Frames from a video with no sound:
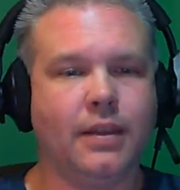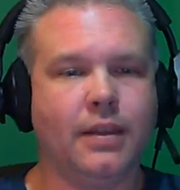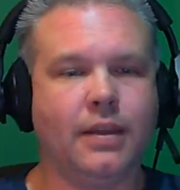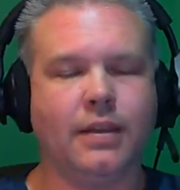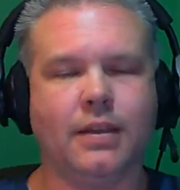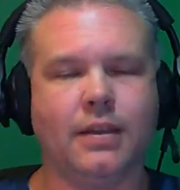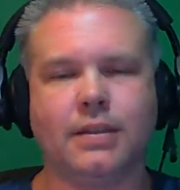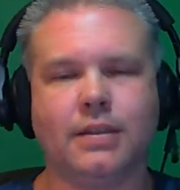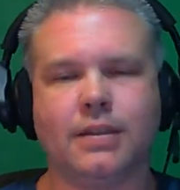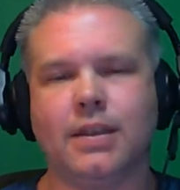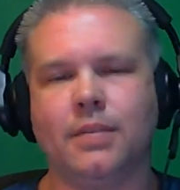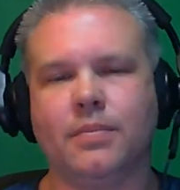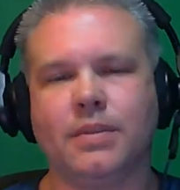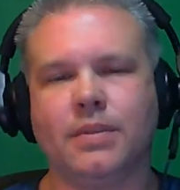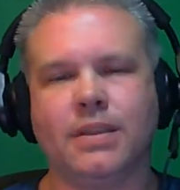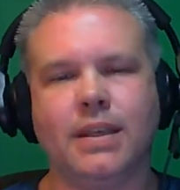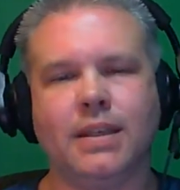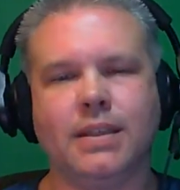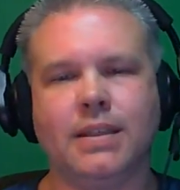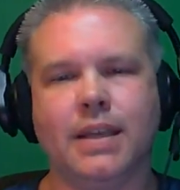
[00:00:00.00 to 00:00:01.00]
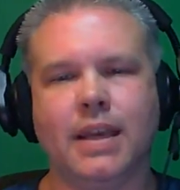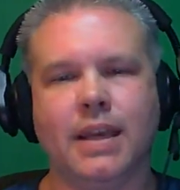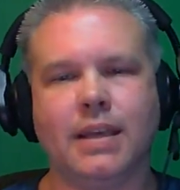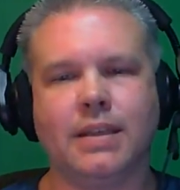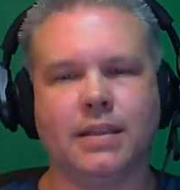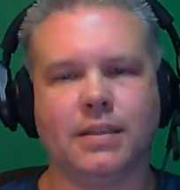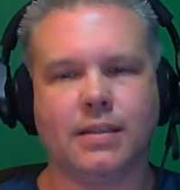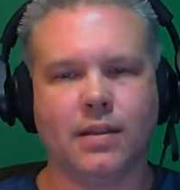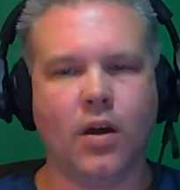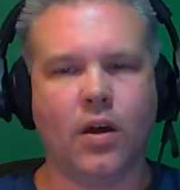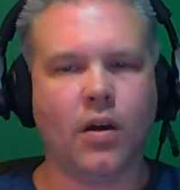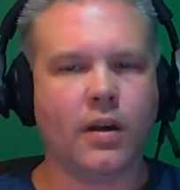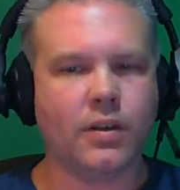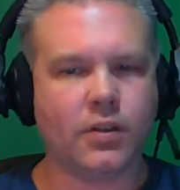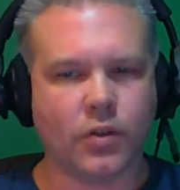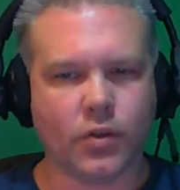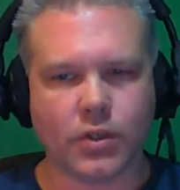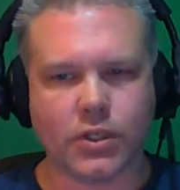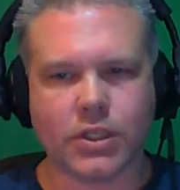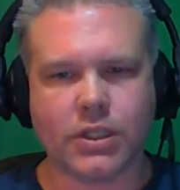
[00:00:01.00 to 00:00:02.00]
It seems these days, as long
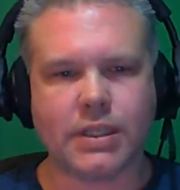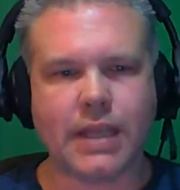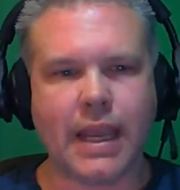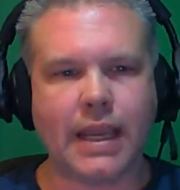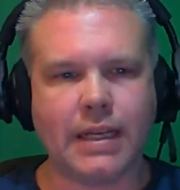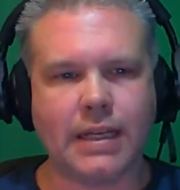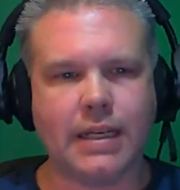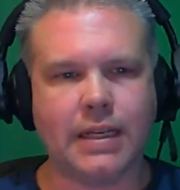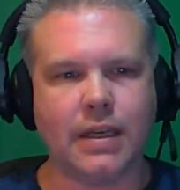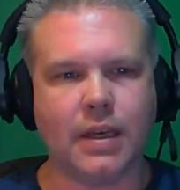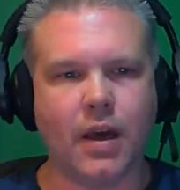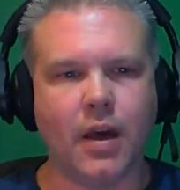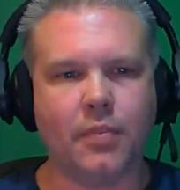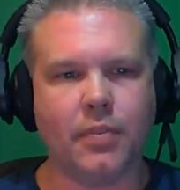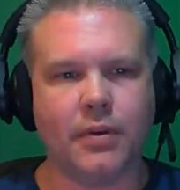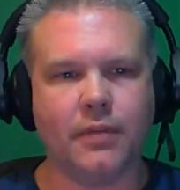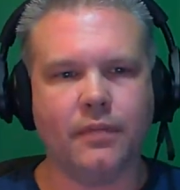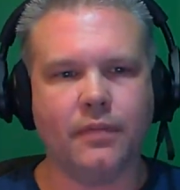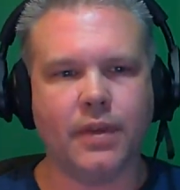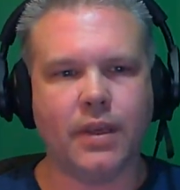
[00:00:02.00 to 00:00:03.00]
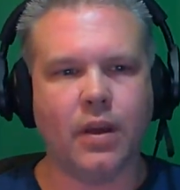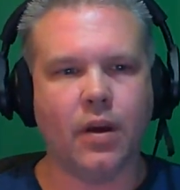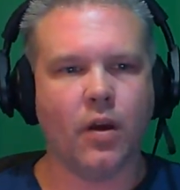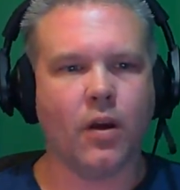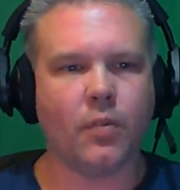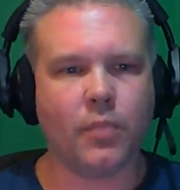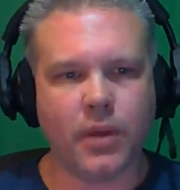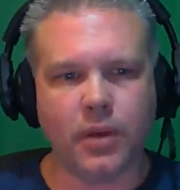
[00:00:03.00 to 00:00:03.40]
as you're standing up in VR,